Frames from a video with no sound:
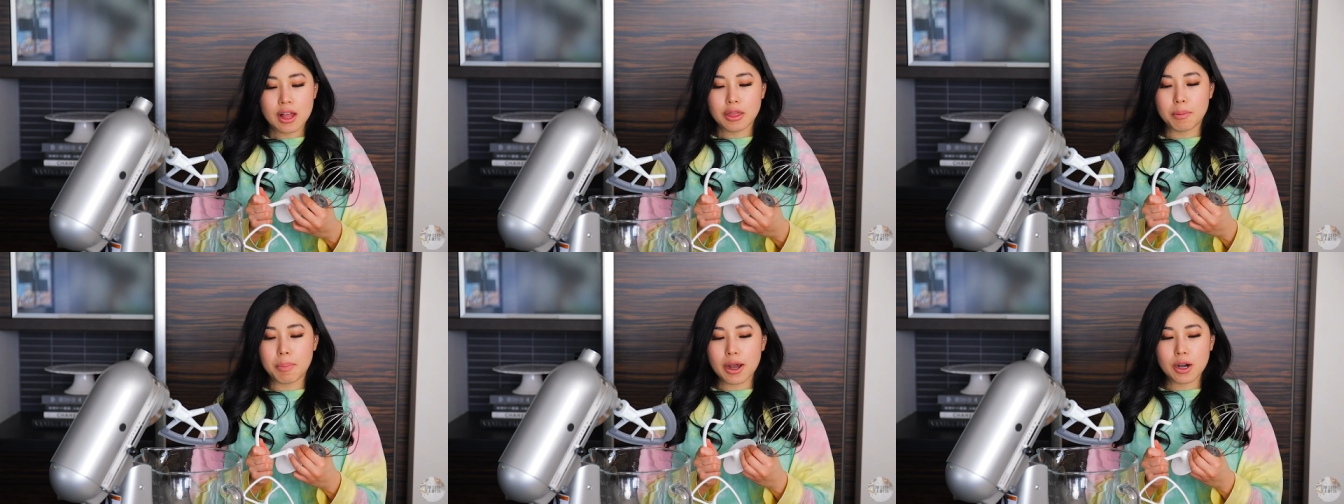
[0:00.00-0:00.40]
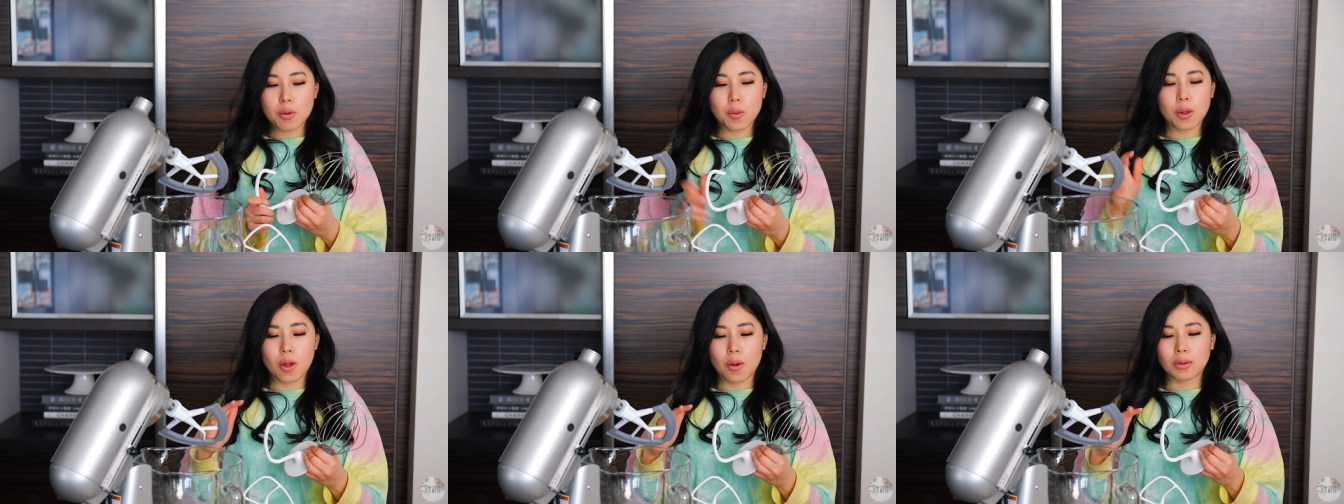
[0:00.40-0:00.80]
the butter
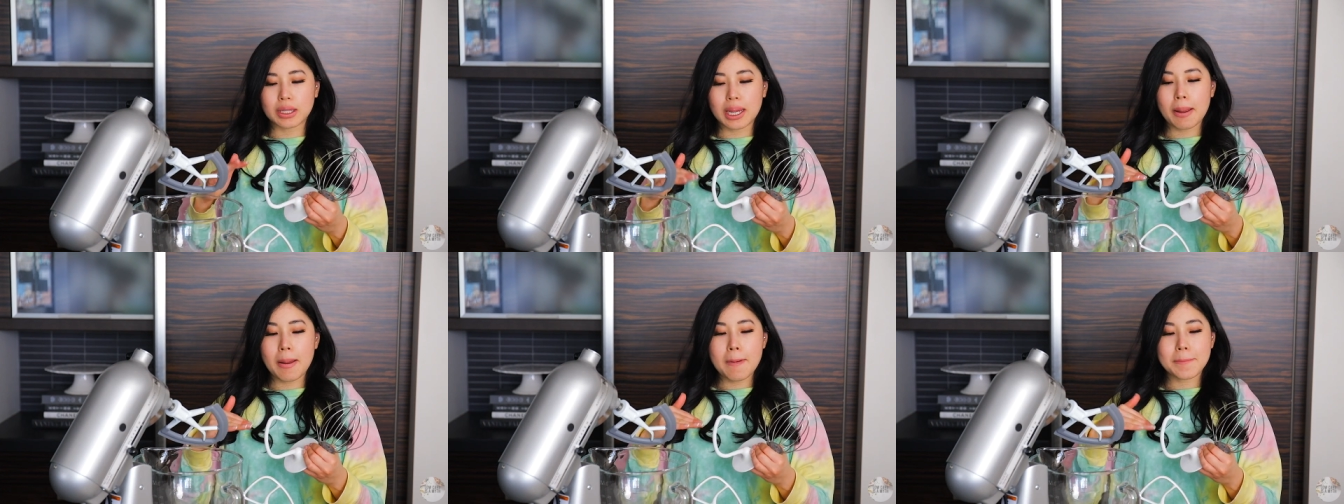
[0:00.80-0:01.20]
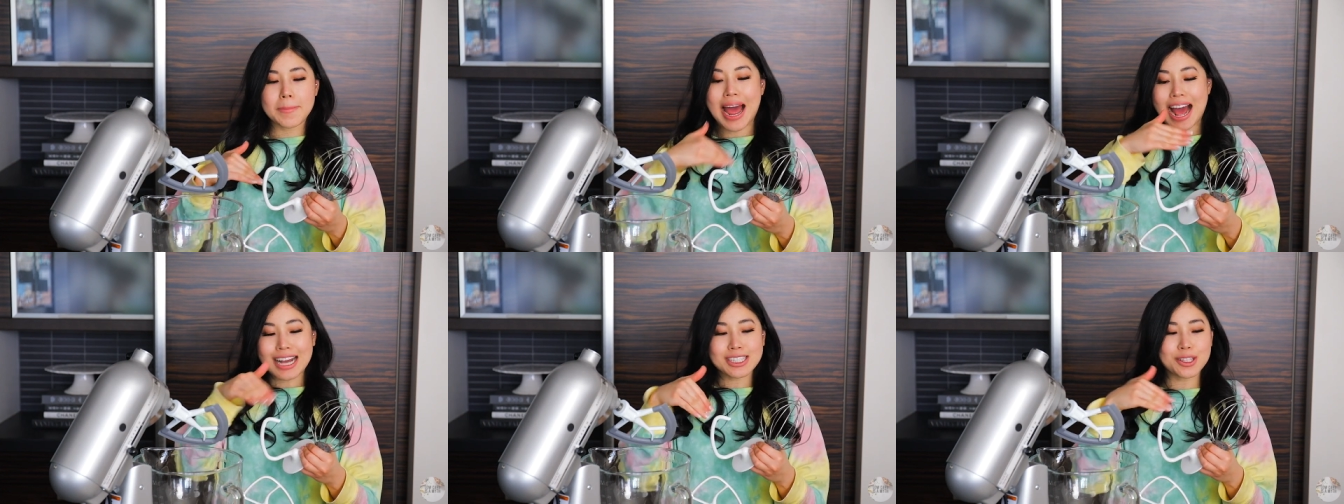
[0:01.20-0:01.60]
will only
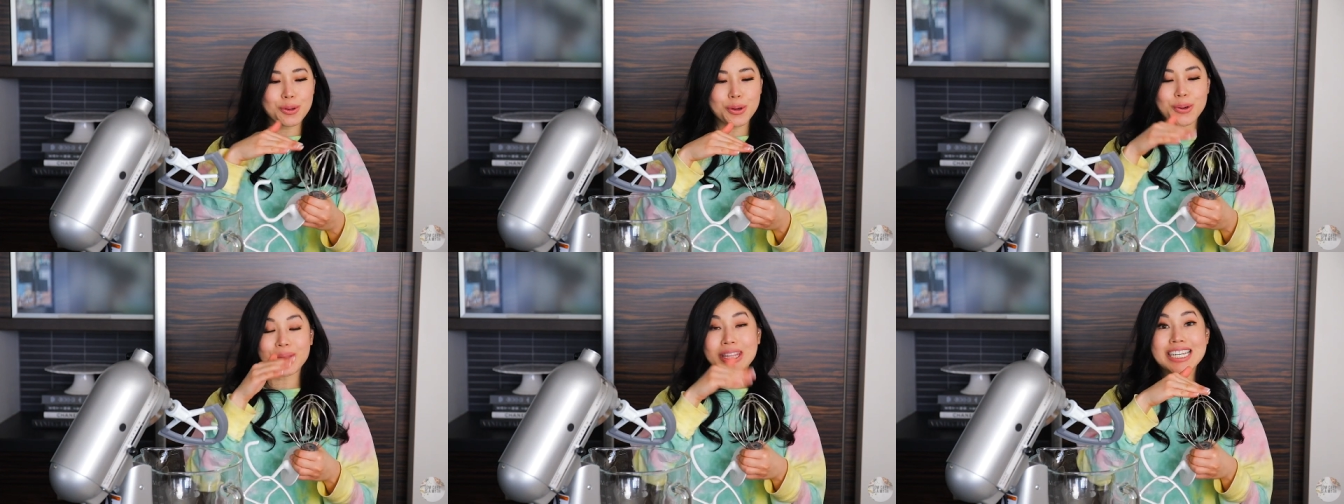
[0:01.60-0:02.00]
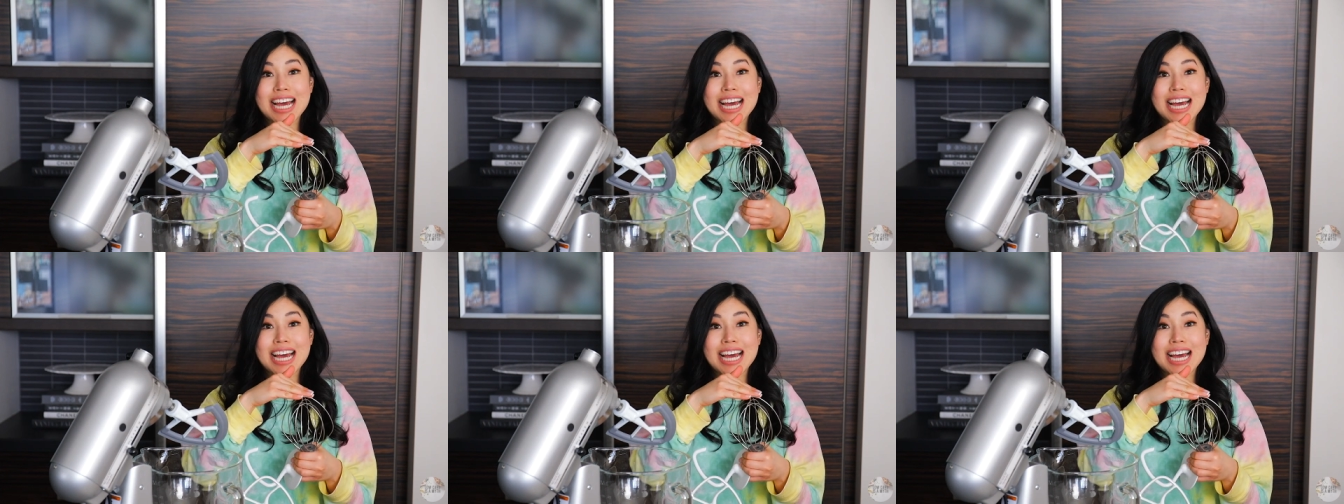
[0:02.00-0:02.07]
pass through the